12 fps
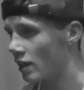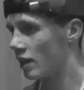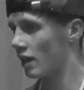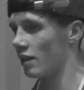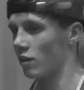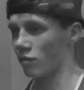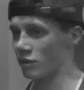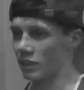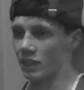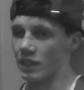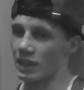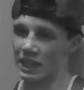And obviously
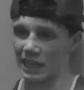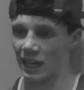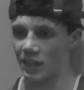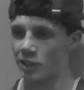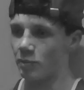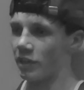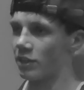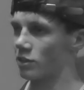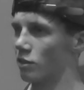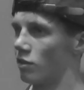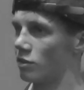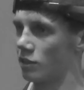it clashed a bit,
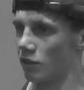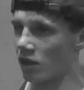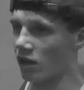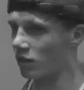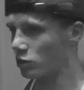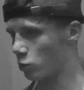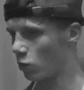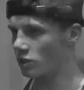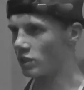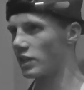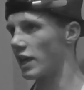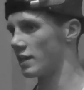so obviously
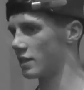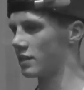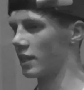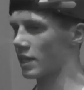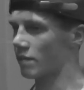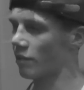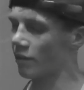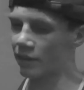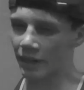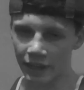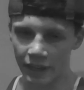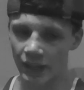towards the end of the second round
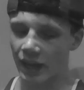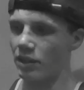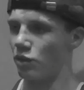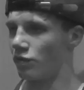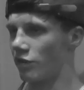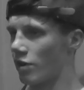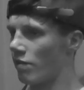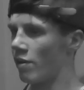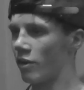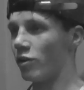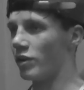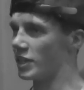and the third round, I
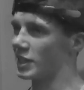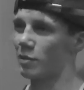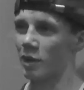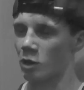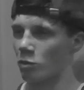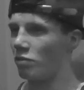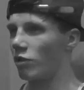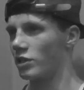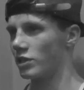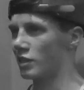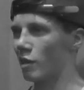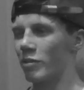knew I needed to get back on box and
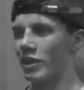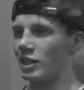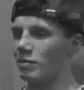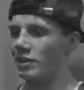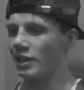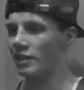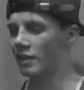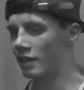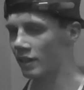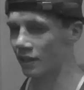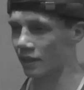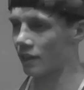start picking him again.
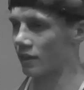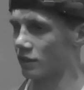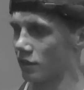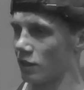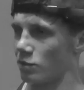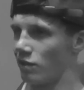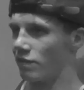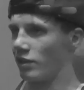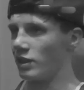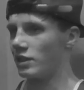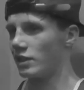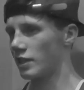So that's what I felt
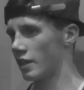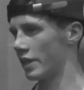I did.